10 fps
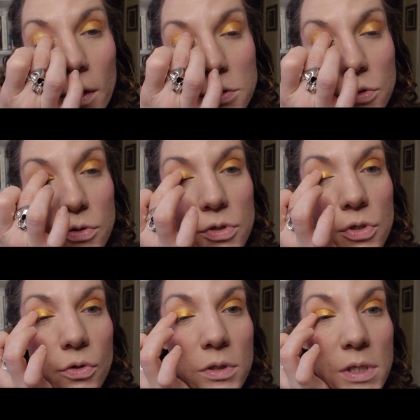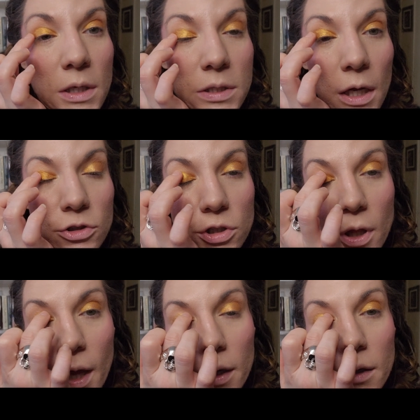Yeah, so as soon as I
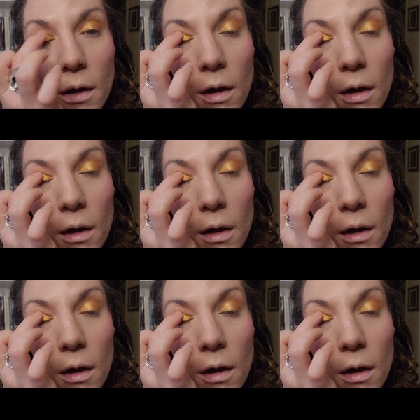touched that,